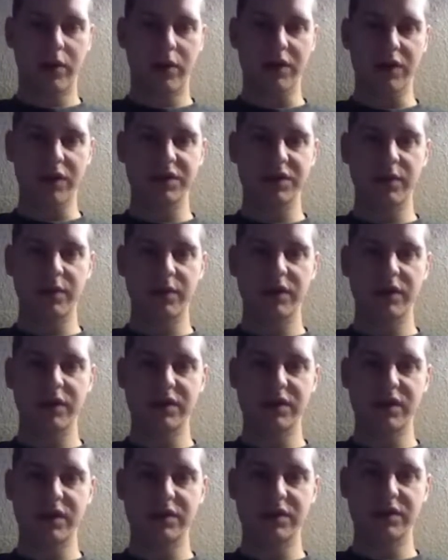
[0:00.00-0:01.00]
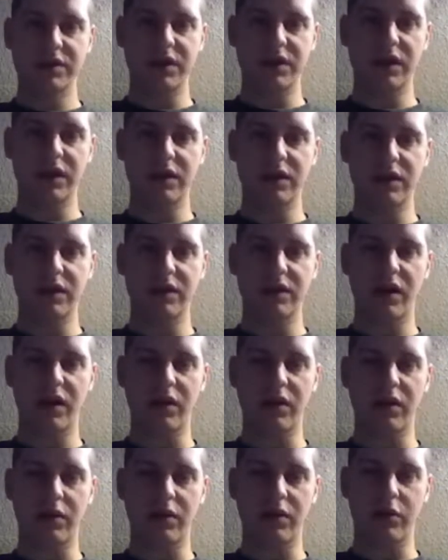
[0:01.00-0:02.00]
Proximity sensing can
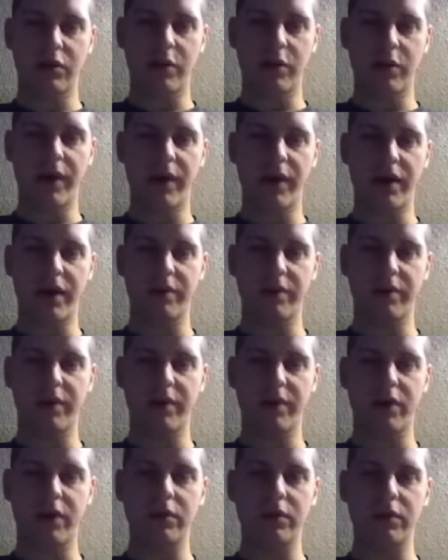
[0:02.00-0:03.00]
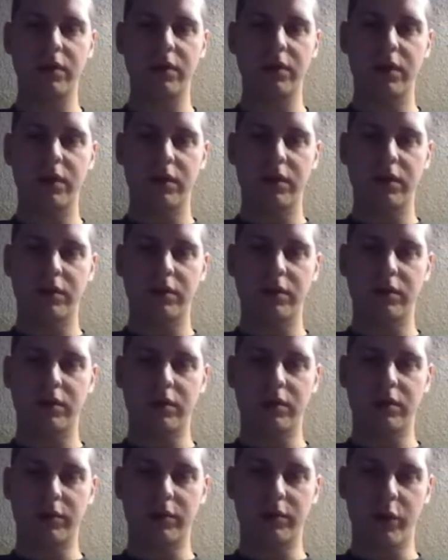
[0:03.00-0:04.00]
tell a robot about
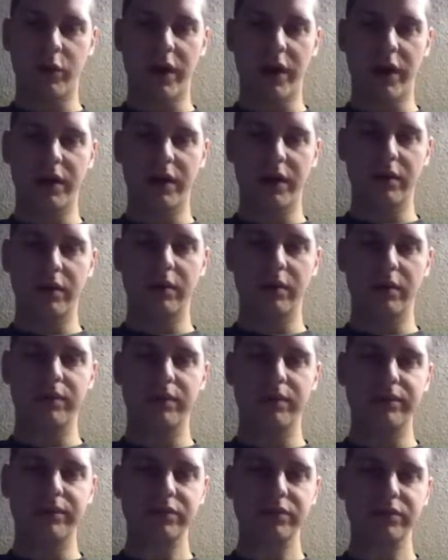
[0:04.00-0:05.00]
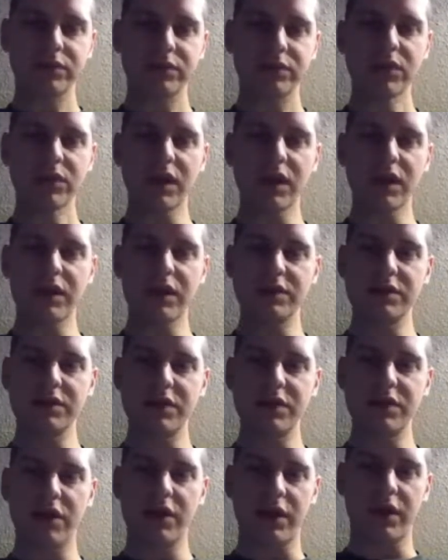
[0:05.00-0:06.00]
when it
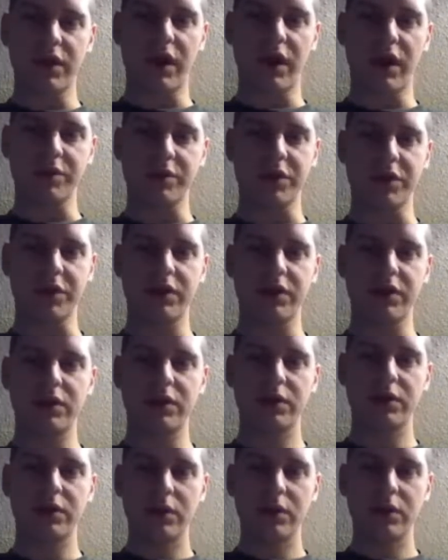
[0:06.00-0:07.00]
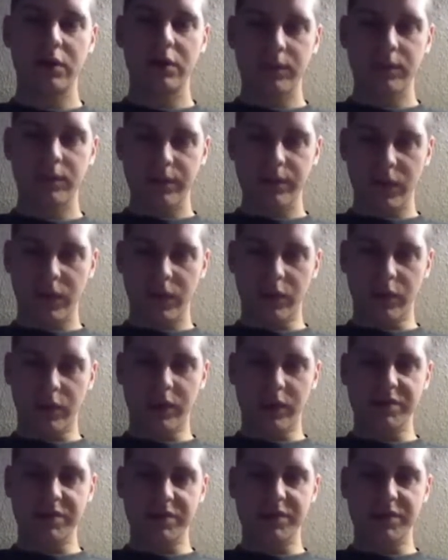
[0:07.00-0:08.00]
is near an object.
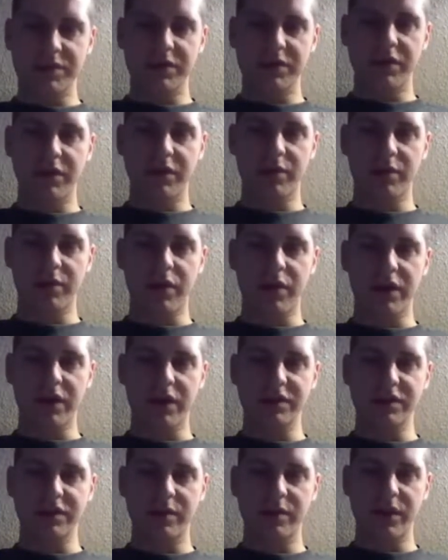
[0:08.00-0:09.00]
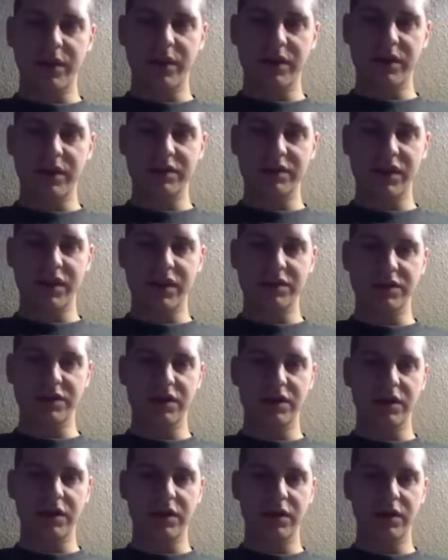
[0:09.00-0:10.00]
One specific proximity
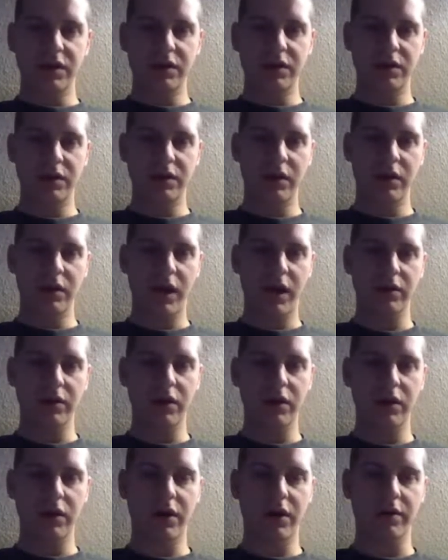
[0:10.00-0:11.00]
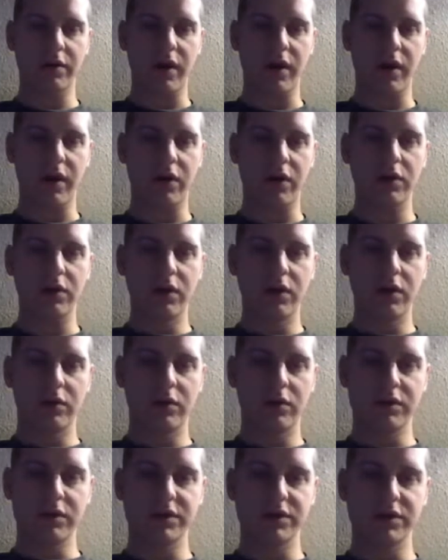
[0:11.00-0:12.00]
sensor I learned about
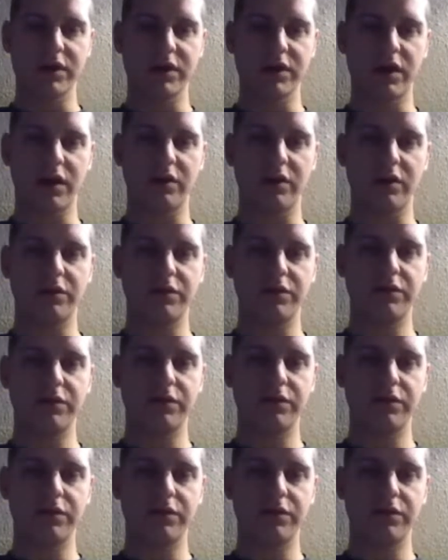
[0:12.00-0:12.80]
was the